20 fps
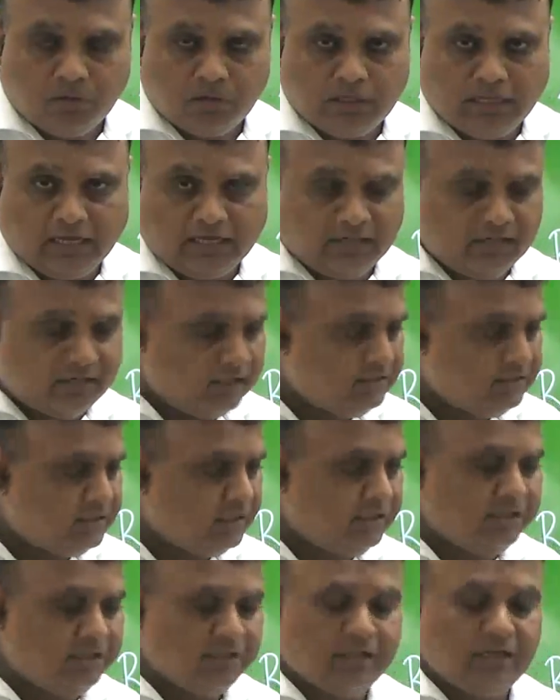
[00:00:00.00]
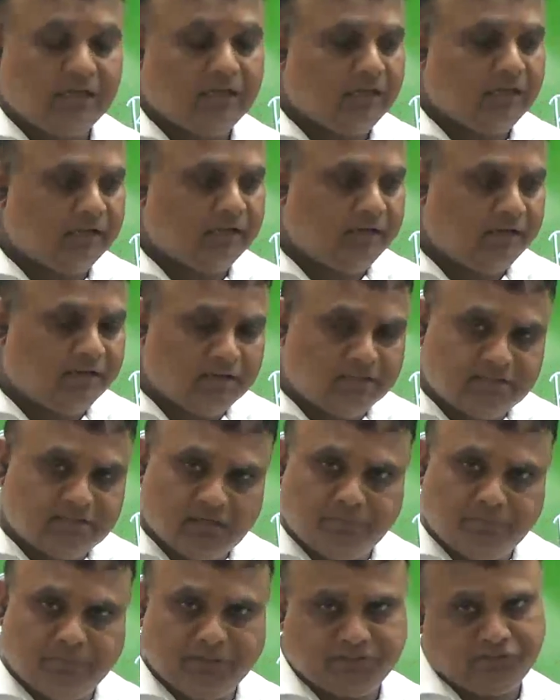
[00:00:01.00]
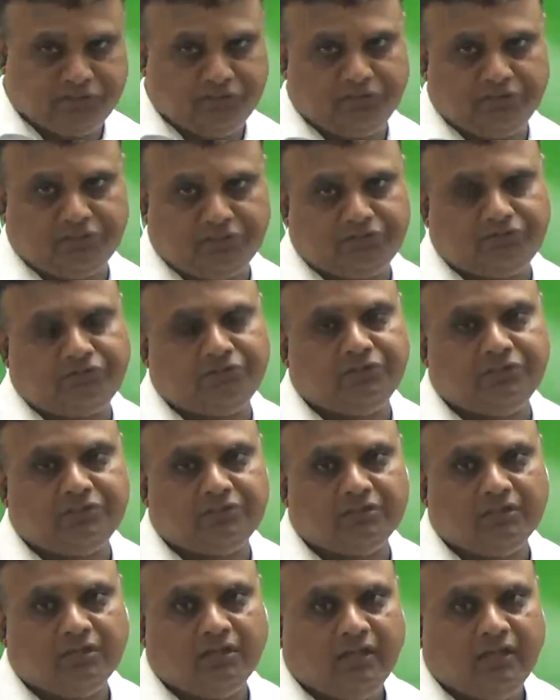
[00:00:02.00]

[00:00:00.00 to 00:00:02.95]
Agriculture based industries,